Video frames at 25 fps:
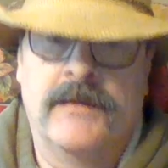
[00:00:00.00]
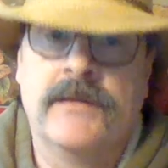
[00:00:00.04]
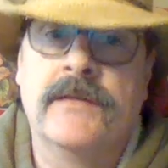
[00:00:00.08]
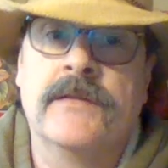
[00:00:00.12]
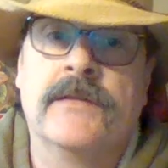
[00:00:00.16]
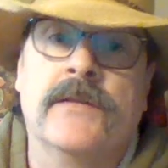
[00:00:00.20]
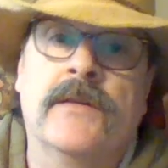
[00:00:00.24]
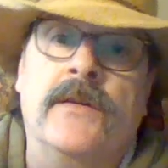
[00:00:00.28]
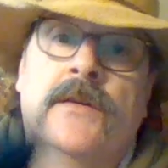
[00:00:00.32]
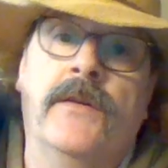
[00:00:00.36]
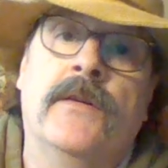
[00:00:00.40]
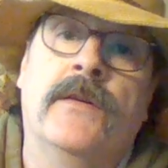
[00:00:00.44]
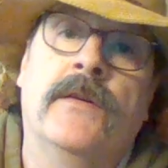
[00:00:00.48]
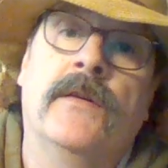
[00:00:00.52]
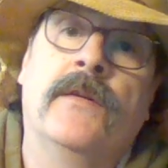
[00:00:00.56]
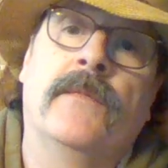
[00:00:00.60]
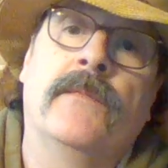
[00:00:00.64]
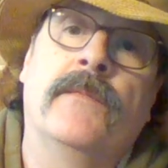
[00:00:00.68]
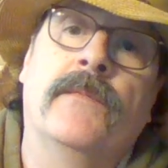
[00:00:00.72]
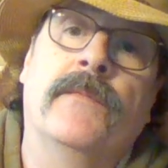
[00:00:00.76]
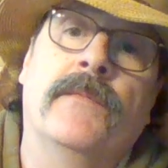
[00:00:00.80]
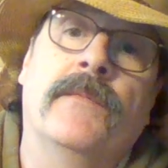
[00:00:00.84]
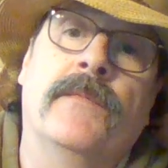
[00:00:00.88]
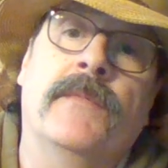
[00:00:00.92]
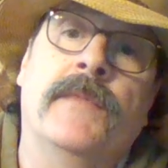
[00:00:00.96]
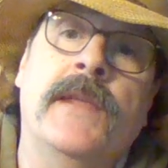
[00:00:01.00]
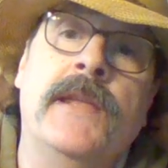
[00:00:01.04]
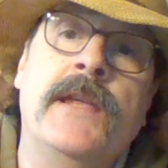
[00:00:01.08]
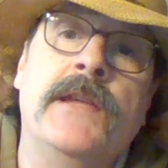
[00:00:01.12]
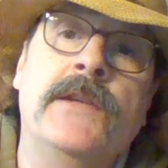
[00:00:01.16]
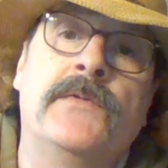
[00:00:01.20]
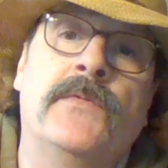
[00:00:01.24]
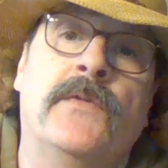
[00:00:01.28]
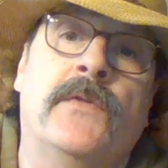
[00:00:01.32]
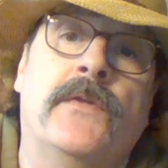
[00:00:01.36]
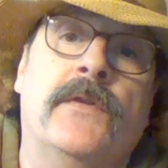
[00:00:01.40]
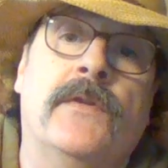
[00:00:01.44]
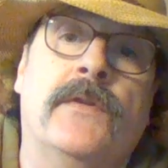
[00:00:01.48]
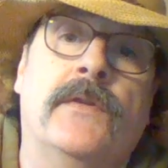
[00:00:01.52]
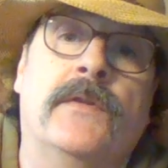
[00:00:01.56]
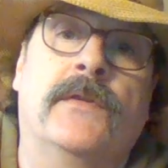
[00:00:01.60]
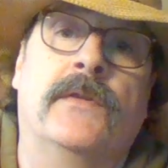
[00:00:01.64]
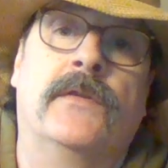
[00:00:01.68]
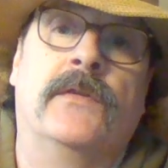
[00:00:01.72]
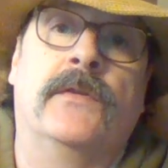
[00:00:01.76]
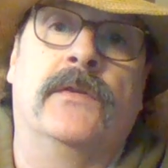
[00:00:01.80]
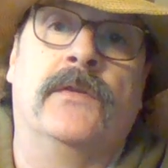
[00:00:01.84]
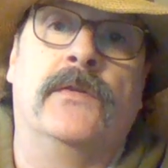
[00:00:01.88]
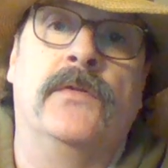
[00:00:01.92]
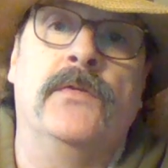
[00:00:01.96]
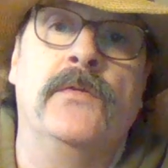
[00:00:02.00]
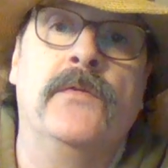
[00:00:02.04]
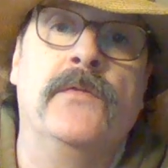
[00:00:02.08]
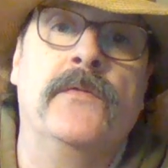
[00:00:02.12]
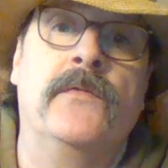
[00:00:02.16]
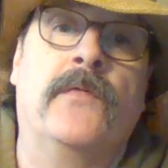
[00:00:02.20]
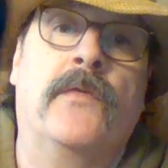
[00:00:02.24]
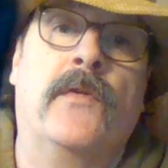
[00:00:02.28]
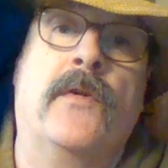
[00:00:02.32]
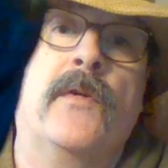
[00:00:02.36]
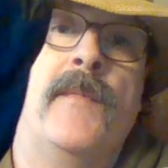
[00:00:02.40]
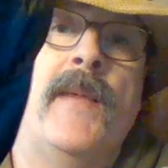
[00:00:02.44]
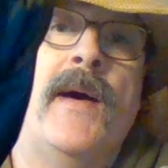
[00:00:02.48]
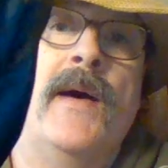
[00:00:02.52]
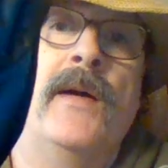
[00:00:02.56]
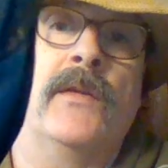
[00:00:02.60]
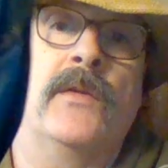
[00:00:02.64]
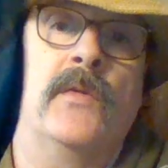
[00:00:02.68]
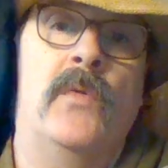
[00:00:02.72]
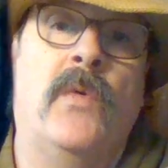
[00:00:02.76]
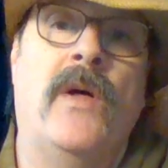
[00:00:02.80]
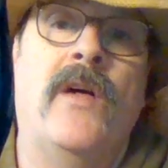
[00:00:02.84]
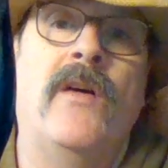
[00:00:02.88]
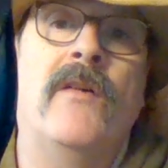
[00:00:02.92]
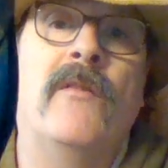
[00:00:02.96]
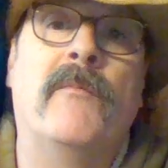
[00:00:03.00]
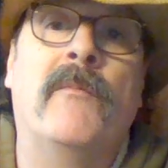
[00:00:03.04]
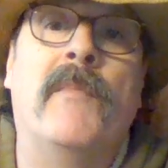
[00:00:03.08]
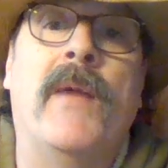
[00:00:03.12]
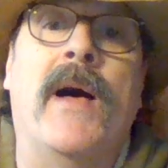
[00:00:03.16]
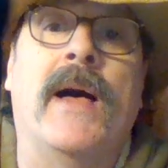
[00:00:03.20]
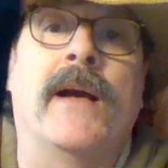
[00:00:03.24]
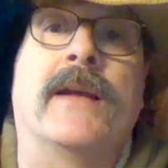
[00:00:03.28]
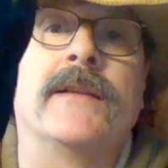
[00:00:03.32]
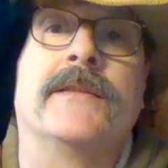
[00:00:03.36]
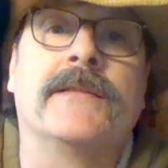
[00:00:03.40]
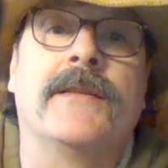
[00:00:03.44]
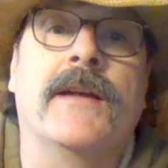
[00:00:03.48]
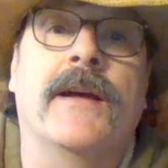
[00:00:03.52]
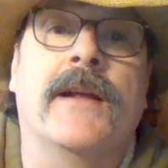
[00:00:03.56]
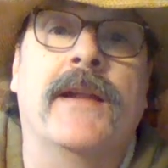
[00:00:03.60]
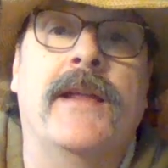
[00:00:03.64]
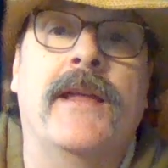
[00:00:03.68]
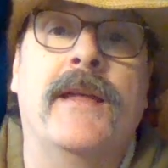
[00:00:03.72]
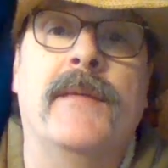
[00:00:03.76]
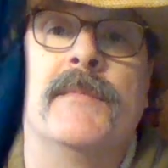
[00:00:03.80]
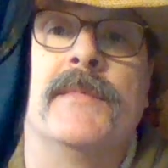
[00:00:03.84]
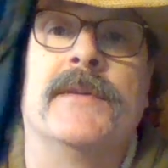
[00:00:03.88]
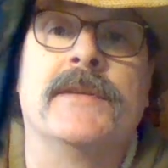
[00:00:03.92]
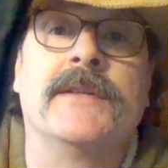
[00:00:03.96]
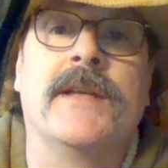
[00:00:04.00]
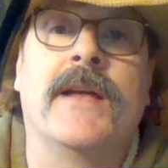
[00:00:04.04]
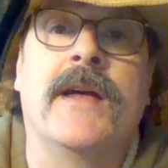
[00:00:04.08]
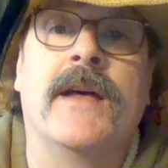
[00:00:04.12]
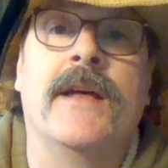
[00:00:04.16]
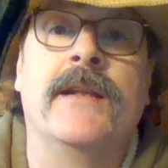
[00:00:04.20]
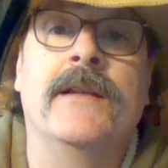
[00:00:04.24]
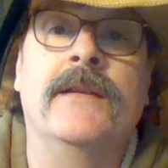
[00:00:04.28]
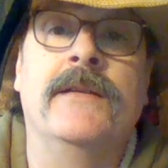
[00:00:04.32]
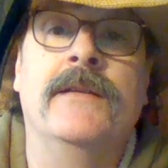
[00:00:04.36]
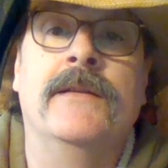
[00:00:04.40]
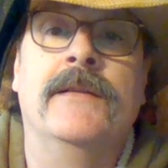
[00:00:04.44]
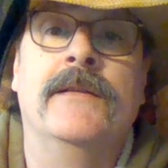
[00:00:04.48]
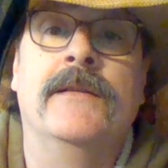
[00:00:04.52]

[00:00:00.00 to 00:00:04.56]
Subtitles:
So these were two for about 12 bucks on Amazon.